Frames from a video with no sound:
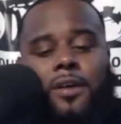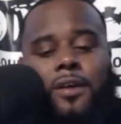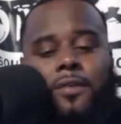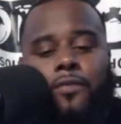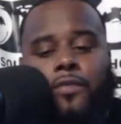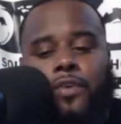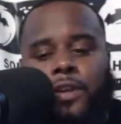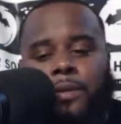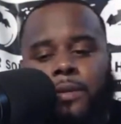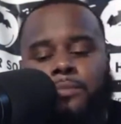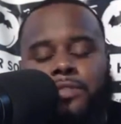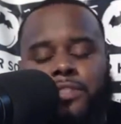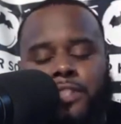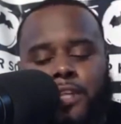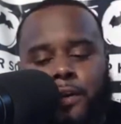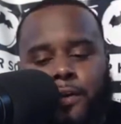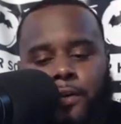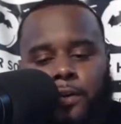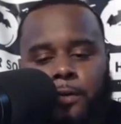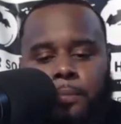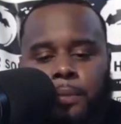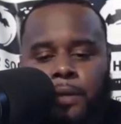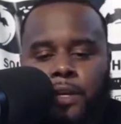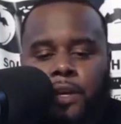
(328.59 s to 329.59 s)
for them still
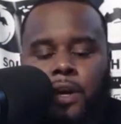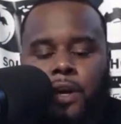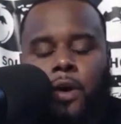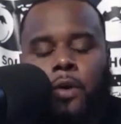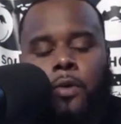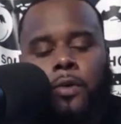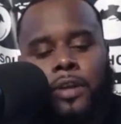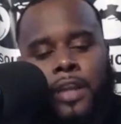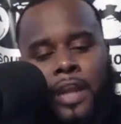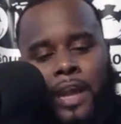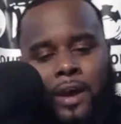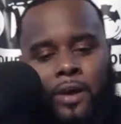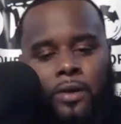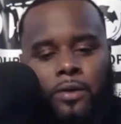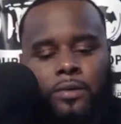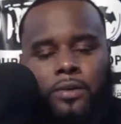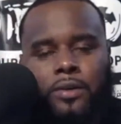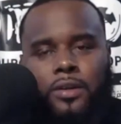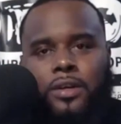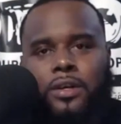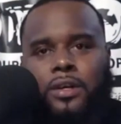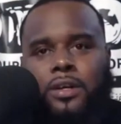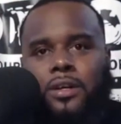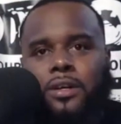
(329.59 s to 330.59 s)
to be going out,
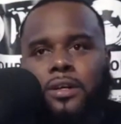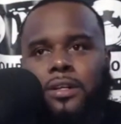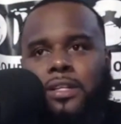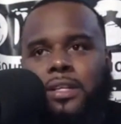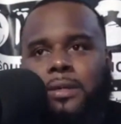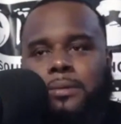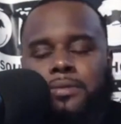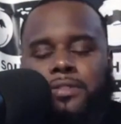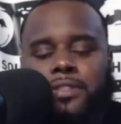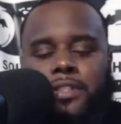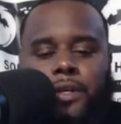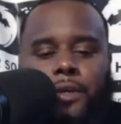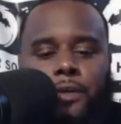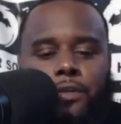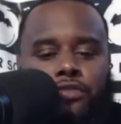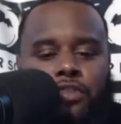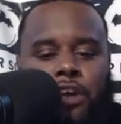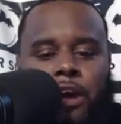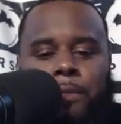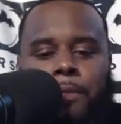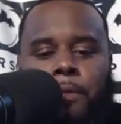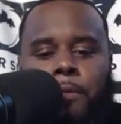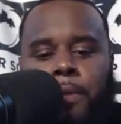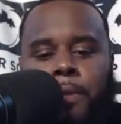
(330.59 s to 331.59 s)
them still
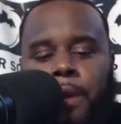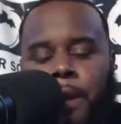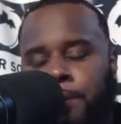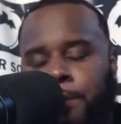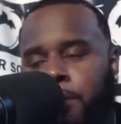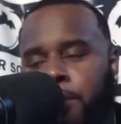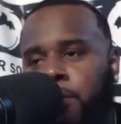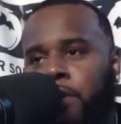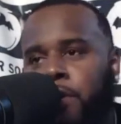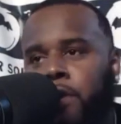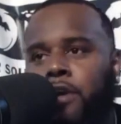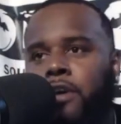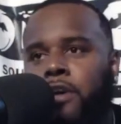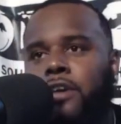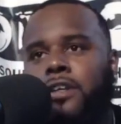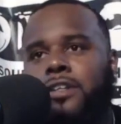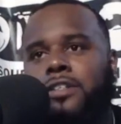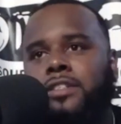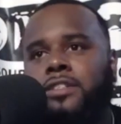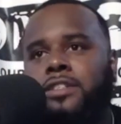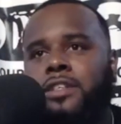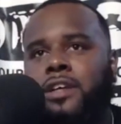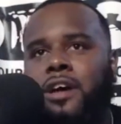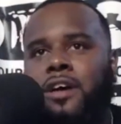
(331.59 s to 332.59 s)
dropping paperwork
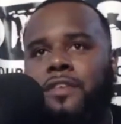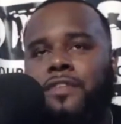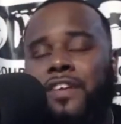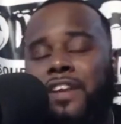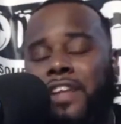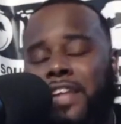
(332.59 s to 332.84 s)
and stuff,